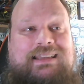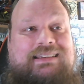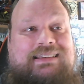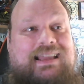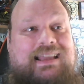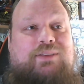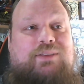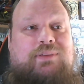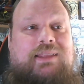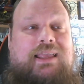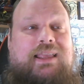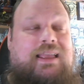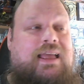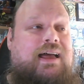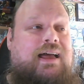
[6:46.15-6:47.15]
And
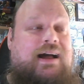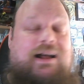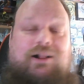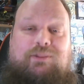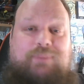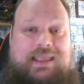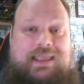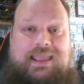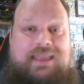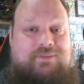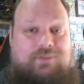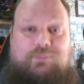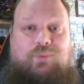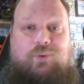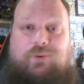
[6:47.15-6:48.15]
naturally I'll be even
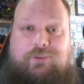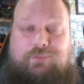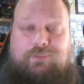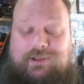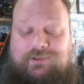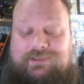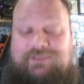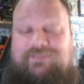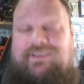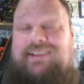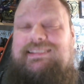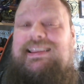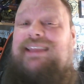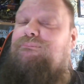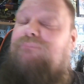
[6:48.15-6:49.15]
more thrilled. In
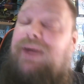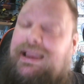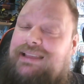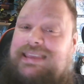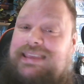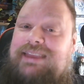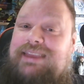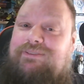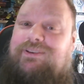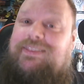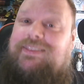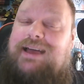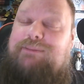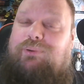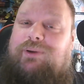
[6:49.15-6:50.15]
fact, I might even at
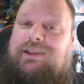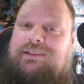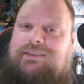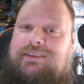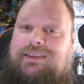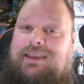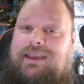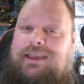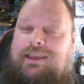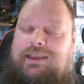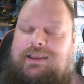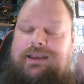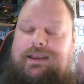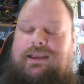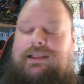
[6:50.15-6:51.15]
that point
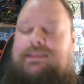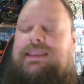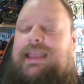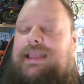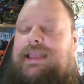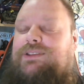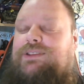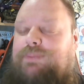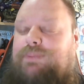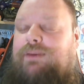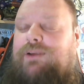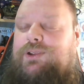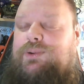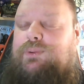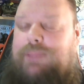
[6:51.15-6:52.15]
attain
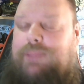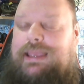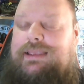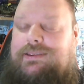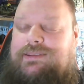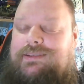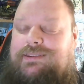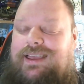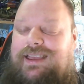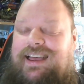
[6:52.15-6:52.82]
spiritual peace.